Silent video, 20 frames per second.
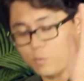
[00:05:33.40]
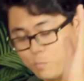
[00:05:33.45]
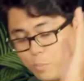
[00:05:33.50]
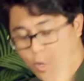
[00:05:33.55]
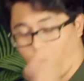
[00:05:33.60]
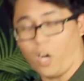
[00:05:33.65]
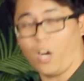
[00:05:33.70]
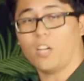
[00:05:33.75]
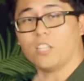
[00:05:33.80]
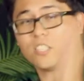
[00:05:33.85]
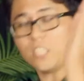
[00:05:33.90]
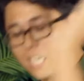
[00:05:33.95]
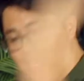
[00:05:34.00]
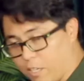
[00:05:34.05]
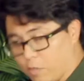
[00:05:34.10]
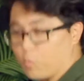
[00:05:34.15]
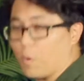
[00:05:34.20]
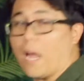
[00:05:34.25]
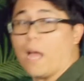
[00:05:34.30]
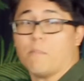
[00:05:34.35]
pause
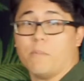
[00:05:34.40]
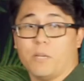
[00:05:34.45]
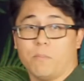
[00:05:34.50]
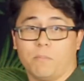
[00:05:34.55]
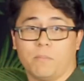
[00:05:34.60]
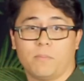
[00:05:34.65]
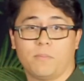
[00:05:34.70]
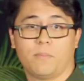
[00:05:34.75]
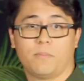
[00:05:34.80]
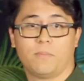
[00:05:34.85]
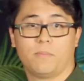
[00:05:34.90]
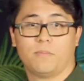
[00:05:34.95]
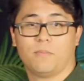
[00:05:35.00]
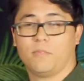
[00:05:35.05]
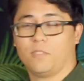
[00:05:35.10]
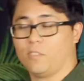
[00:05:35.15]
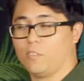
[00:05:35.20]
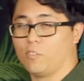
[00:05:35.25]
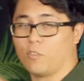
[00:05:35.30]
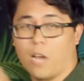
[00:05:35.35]
and grab him.
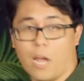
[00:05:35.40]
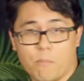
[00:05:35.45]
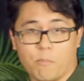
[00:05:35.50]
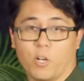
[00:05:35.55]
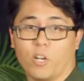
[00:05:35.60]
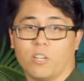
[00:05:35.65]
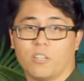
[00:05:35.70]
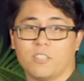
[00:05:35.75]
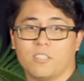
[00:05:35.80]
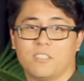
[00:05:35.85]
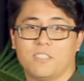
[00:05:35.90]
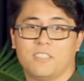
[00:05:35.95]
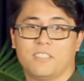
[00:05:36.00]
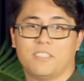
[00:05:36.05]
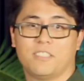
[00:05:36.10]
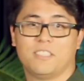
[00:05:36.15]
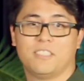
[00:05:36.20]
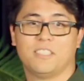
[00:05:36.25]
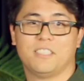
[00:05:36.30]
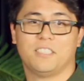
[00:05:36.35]
Grab her.
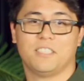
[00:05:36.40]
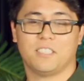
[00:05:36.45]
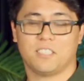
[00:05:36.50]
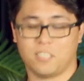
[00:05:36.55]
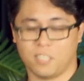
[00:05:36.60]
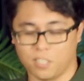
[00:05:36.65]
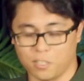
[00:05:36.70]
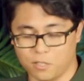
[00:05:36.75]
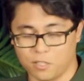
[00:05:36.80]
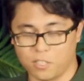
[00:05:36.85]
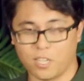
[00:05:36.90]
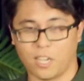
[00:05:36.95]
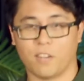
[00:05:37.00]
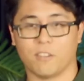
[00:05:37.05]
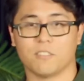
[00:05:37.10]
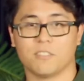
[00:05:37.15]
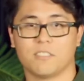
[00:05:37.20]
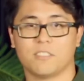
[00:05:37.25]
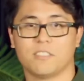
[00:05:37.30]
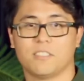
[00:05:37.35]
Sit her
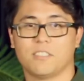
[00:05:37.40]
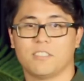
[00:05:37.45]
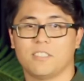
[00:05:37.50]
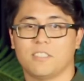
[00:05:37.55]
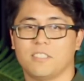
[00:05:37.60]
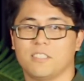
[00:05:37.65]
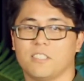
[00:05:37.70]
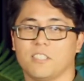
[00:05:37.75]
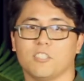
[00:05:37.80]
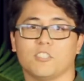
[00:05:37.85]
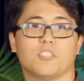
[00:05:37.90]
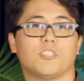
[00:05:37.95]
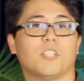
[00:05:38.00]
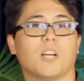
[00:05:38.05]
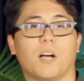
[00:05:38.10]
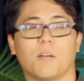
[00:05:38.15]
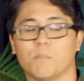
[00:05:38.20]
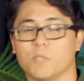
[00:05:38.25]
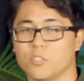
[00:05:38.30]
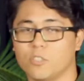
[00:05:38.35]
down. Tell her,
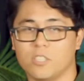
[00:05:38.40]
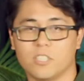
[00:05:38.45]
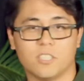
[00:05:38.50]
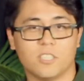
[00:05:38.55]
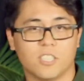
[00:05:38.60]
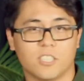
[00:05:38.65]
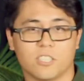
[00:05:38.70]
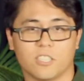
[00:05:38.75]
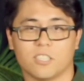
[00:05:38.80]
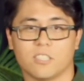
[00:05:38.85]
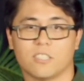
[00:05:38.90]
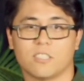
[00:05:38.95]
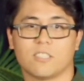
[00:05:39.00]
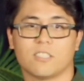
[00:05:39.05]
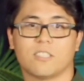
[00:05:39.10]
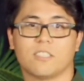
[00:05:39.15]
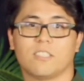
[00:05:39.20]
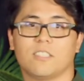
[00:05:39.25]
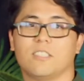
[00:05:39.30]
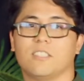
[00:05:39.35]
stop doing the
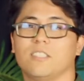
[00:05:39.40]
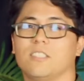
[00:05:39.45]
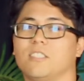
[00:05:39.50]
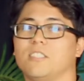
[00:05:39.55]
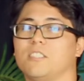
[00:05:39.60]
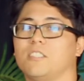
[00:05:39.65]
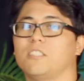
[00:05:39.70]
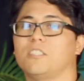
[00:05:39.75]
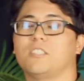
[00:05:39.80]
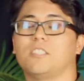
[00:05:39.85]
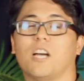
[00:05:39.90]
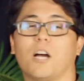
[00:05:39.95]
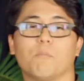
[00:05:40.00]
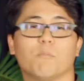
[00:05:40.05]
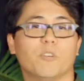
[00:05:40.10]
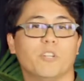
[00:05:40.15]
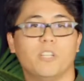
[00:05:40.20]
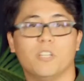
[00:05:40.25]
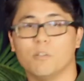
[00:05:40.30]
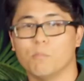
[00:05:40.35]
dishes.
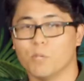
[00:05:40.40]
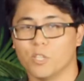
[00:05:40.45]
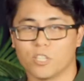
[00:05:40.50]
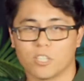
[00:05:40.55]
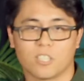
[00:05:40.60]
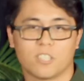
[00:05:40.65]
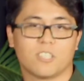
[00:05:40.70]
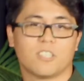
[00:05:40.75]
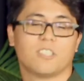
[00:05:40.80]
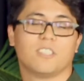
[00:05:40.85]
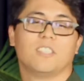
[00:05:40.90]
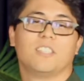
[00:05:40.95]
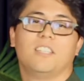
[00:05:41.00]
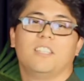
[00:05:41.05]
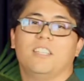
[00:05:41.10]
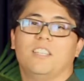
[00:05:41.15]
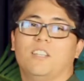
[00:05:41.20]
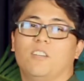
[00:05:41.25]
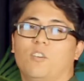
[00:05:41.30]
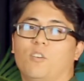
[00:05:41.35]
Stop reading a book.
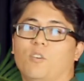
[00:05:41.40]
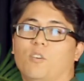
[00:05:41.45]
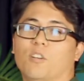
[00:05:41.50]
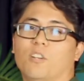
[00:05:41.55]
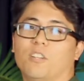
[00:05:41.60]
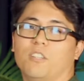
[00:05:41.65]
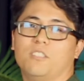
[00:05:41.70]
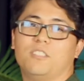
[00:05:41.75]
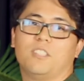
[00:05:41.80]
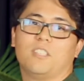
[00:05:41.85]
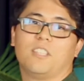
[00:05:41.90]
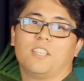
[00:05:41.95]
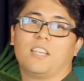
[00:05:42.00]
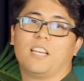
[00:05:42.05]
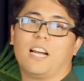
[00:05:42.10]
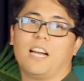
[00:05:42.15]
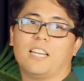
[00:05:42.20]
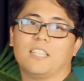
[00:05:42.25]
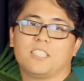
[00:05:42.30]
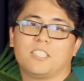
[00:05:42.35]
Or to the
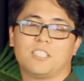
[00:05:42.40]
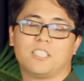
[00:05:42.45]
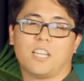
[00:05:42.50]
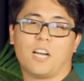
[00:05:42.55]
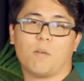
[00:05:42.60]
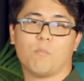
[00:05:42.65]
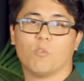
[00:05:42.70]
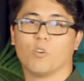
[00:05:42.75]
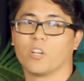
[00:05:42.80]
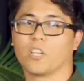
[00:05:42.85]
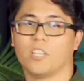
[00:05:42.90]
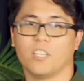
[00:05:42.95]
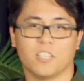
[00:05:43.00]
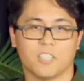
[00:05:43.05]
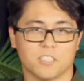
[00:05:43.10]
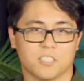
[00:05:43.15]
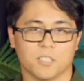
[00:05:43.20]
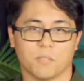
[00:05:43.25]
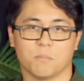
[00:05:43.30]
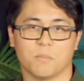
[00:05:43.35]
guy, stop working
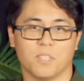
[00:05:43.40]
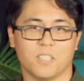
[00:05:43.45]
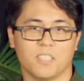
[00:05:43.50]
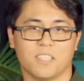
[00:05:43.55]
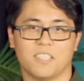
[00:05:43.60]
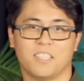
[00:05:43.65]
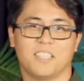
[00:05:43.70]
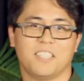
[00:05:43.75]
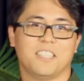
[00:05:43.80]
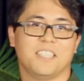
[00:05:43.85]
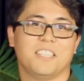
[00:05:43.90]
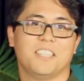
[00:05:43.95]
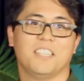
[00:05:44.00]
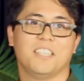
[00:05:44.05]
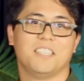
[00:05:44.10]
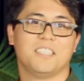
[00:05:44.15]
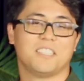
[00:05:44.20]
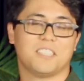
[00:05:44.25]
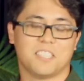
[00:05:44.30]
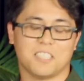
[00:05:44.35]
on something.
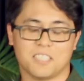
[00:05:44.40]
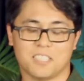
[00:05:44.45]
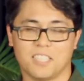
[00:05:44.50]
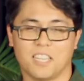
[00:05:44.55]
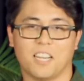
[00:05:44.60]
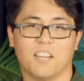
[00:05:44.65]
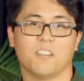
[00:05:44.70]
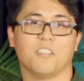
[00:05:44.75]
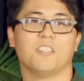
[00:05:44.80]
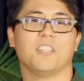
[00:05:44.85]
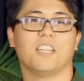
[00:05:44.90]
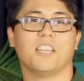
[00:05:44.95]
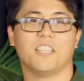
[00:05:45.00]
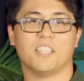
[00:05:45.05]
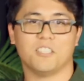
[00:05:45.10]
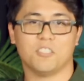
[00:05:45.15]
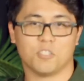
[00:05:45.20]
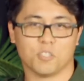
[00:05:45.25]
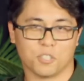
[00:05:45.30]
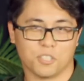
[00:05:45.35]
Sit down
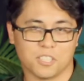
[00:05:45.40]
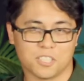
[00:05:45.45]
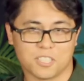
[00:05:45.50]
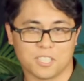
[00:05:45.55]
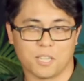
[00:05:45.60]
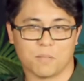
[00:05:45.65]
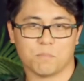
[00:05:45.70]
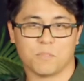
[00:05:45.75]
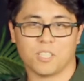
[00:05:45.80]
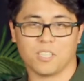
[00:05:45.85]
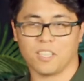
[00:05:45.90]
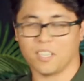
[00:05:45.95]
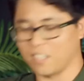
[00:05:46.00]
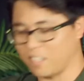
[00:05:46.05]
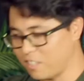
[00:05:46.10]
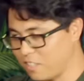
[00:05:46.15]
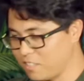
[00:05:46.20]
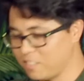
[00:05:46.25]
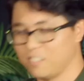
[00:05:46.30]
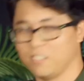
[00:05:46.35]
and enjoy this time
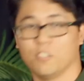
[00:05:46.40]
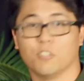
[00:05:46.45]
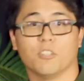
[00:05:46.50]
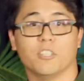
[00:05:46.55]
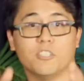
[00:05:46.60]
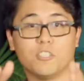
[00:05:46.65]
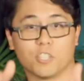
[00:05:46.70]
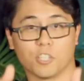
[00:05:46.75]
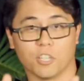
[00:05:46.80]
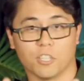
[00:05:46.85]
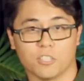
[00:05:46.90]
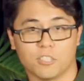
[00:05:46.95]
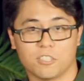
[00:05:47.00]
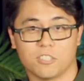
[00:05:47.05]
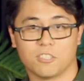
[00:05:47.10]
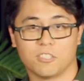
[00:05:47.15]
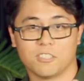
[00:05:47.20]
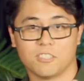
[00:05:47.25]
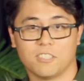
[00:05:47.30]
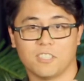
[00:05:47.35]
together. You're in
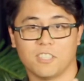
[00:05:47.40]
church.